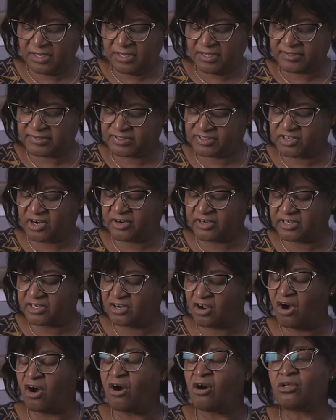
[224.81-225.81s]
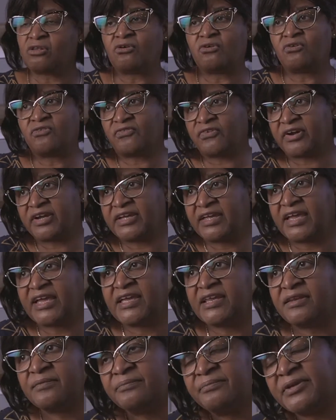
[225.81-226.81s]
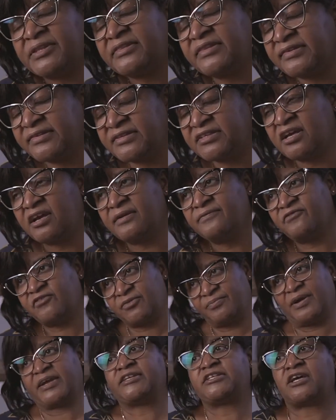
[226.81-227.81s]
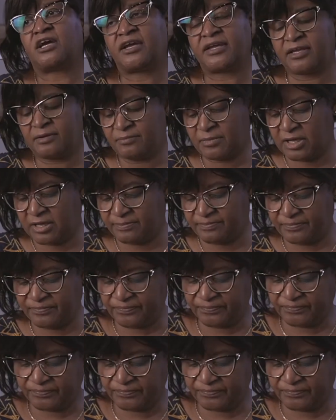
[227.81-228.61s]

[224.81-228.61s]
started all over again, but this time for my dying mom.